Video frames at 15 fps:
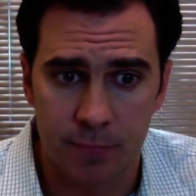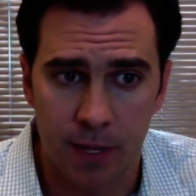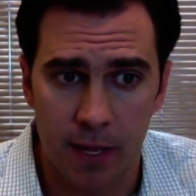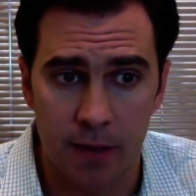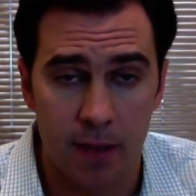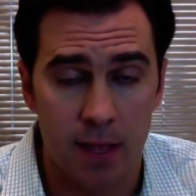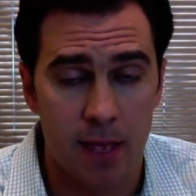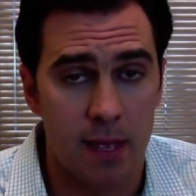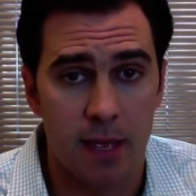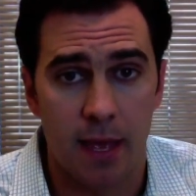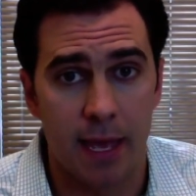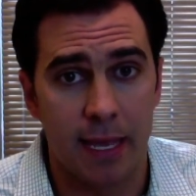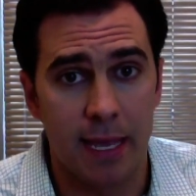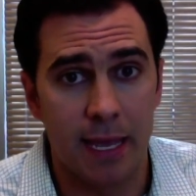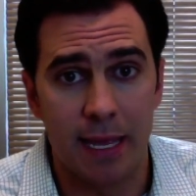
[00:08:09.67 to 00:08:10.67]
Okay?
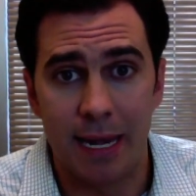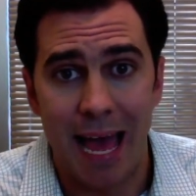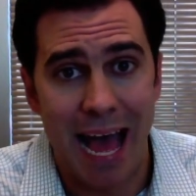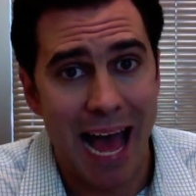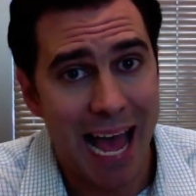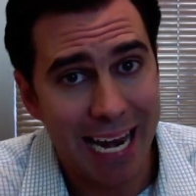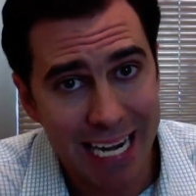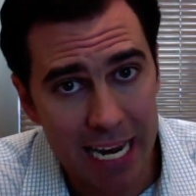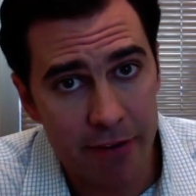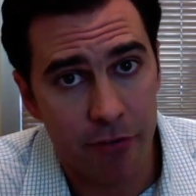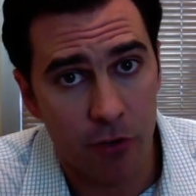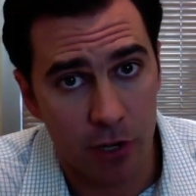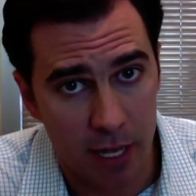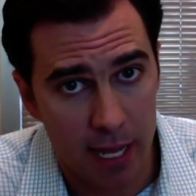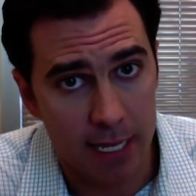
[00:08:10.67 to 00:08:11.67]
Again, I
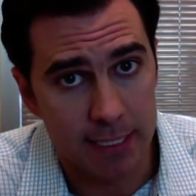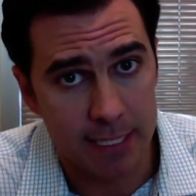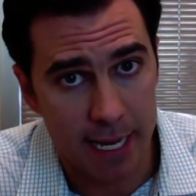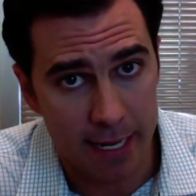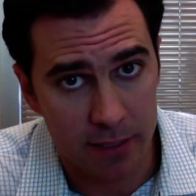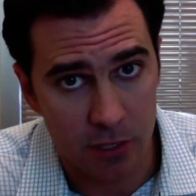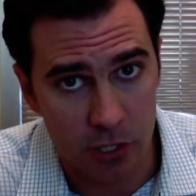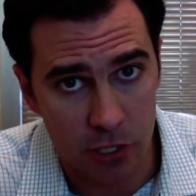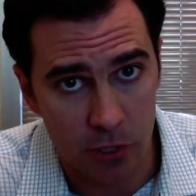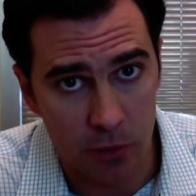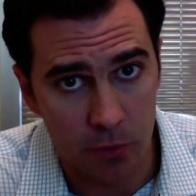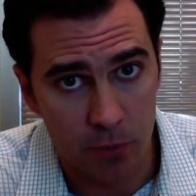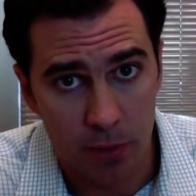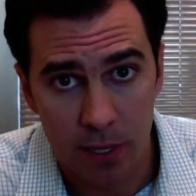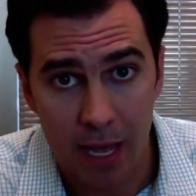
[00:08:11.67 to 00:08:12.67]
never contacted you.
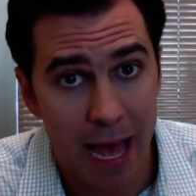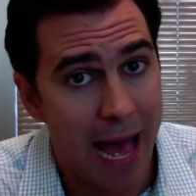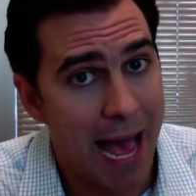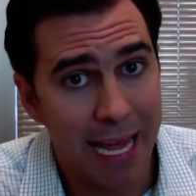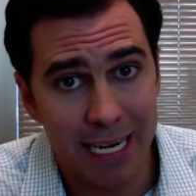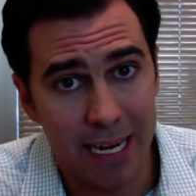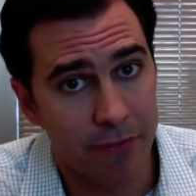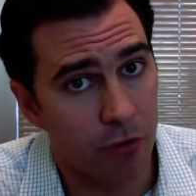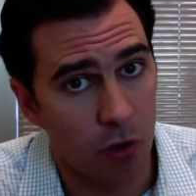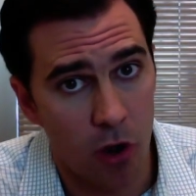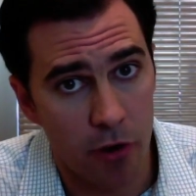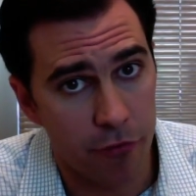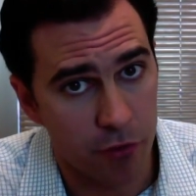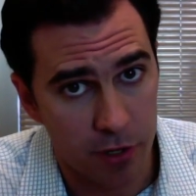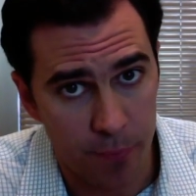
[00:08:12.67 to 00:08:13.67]
I never
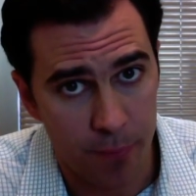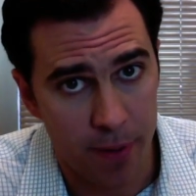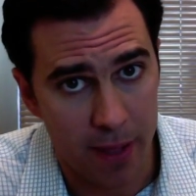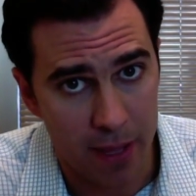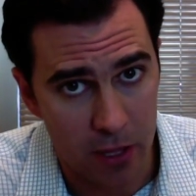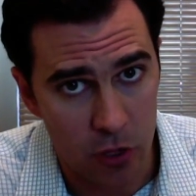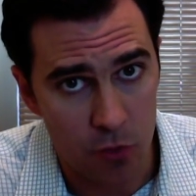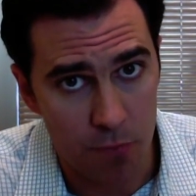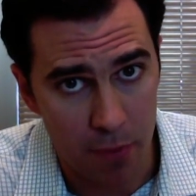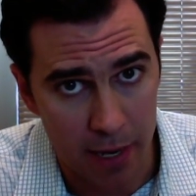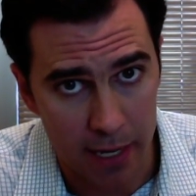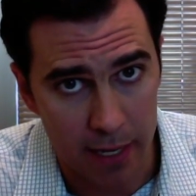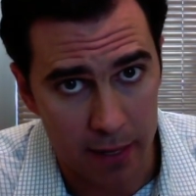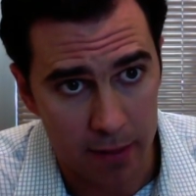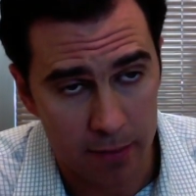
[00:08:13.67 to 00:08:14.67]
offered to pay you money.
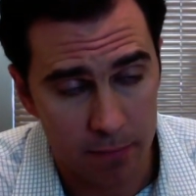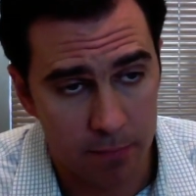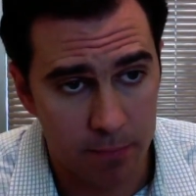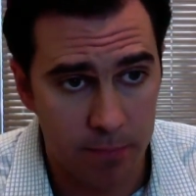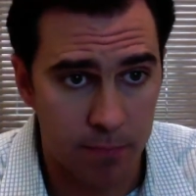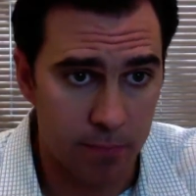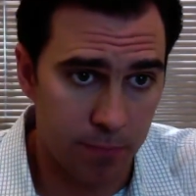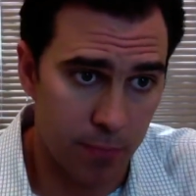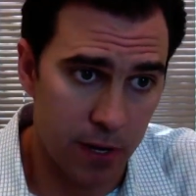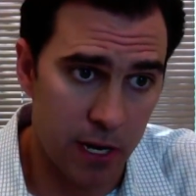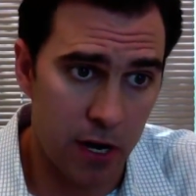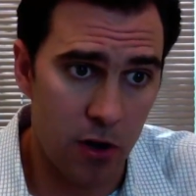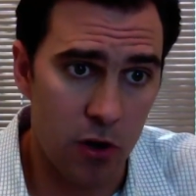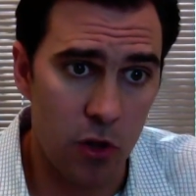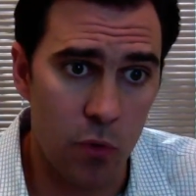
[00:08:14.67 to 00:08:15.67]
But
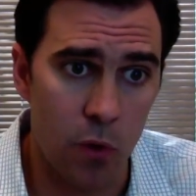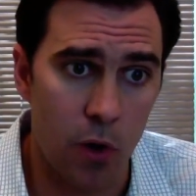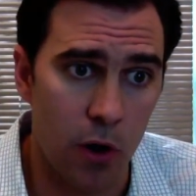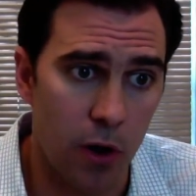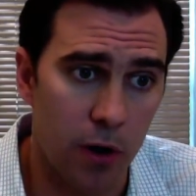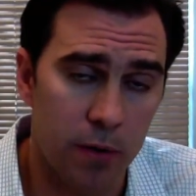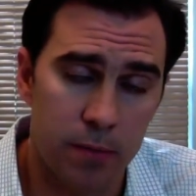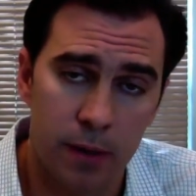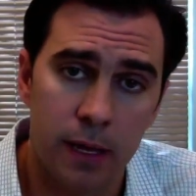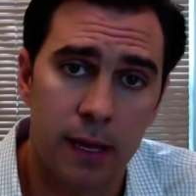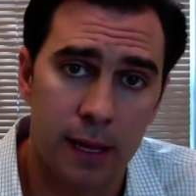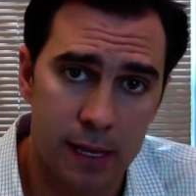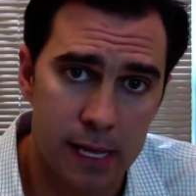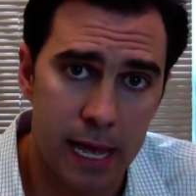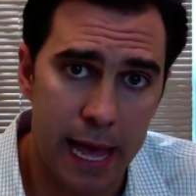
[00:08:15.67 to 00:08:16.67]
here you are
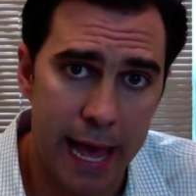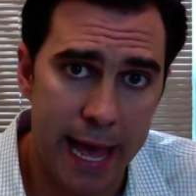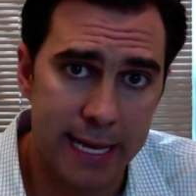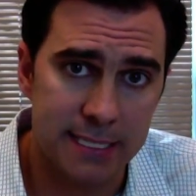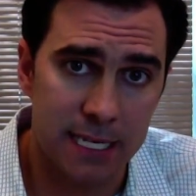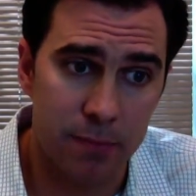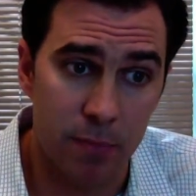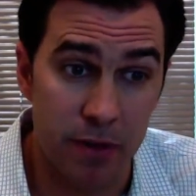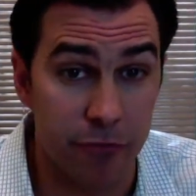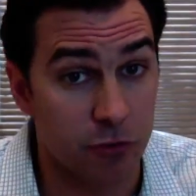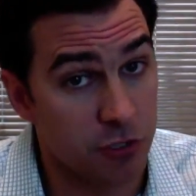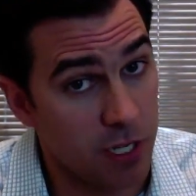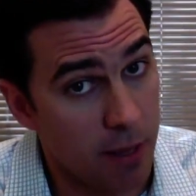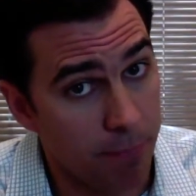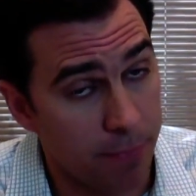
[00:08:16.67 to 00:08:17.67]
asking me for
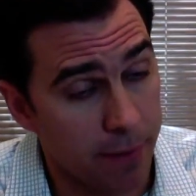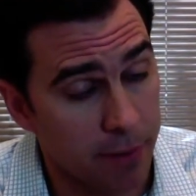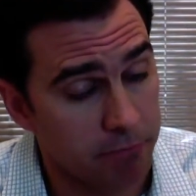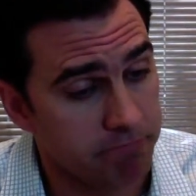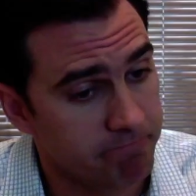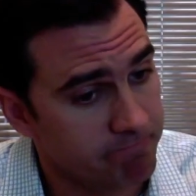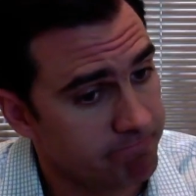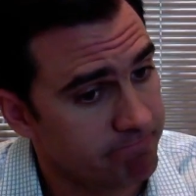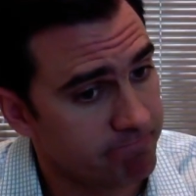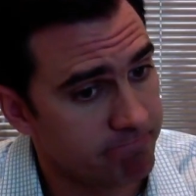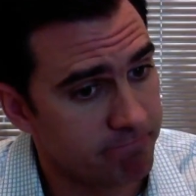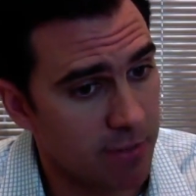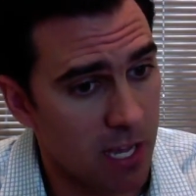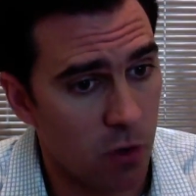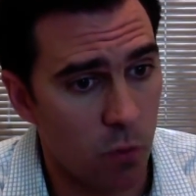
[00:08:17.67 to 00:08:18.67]
something,
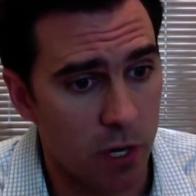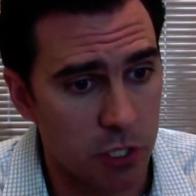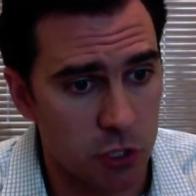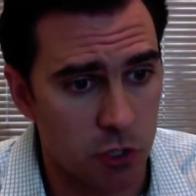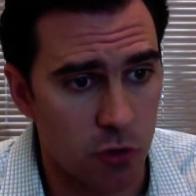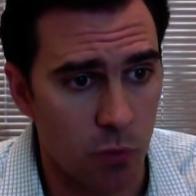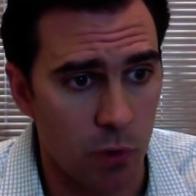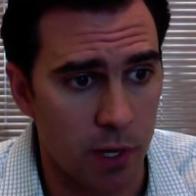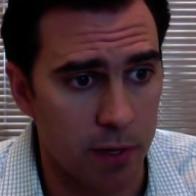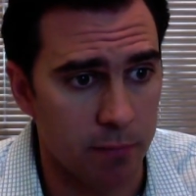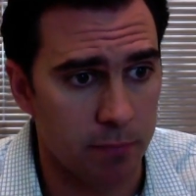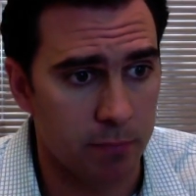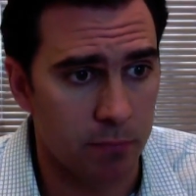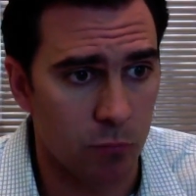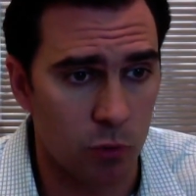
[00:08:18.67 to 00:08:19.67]
not quite sure what.
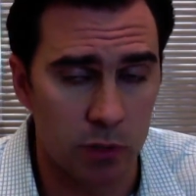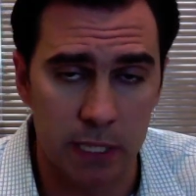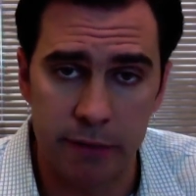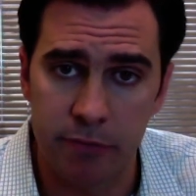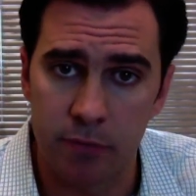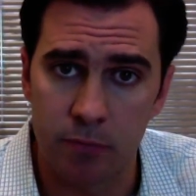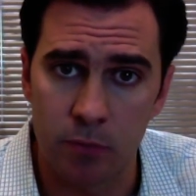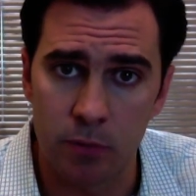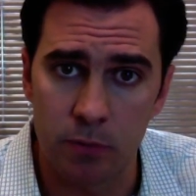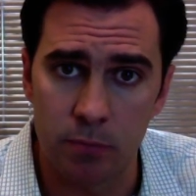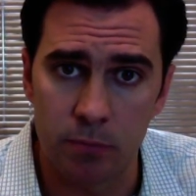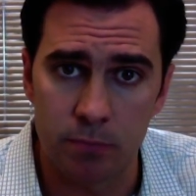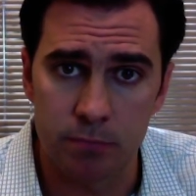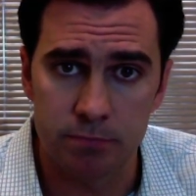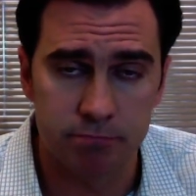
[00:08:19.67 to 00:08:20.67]
We'll leave it.
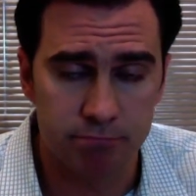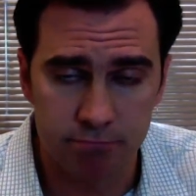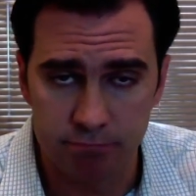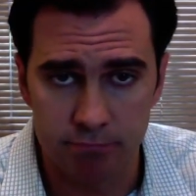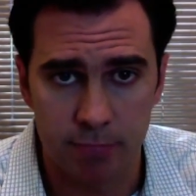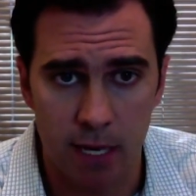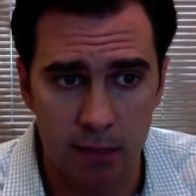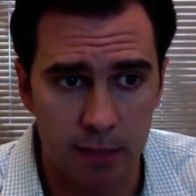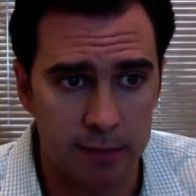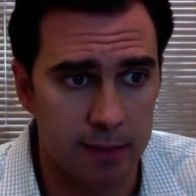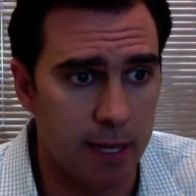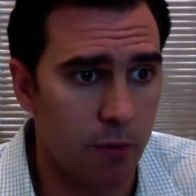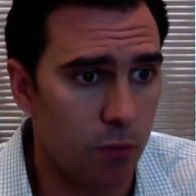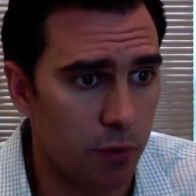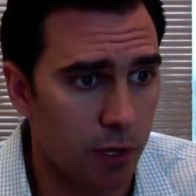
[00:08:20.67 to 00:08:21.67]
I'll let
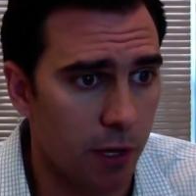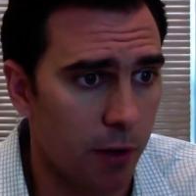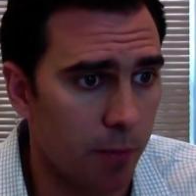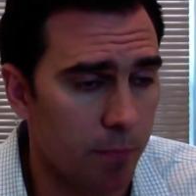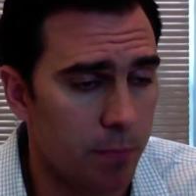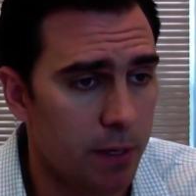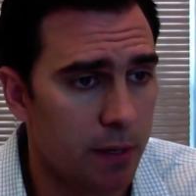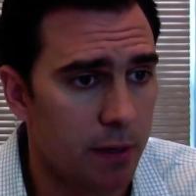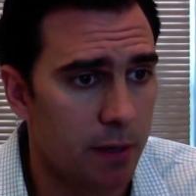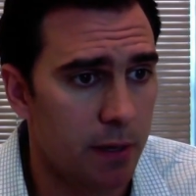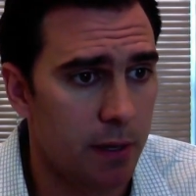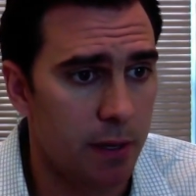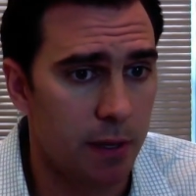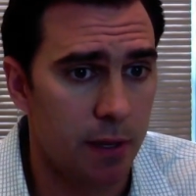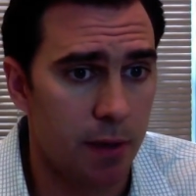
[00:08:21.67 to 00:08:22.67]
that one go.
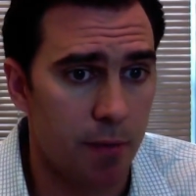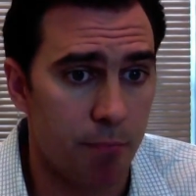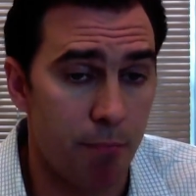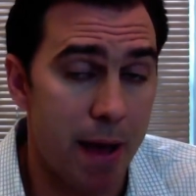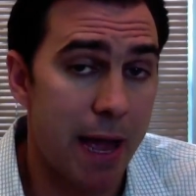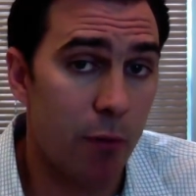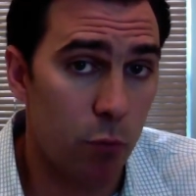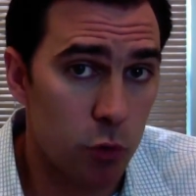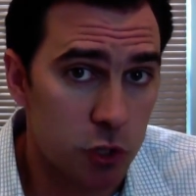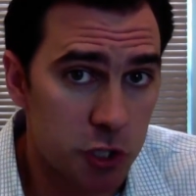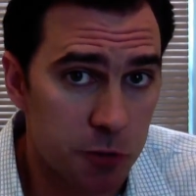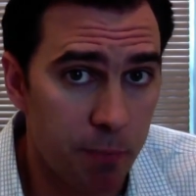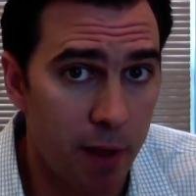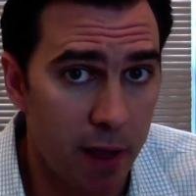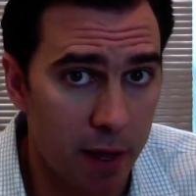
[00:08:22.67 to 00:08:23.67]
My
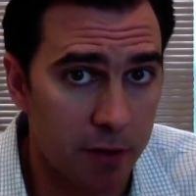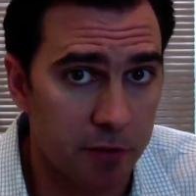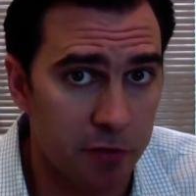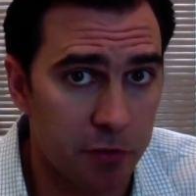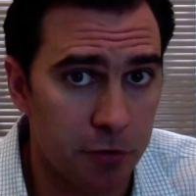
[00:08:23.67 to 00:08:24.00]
response,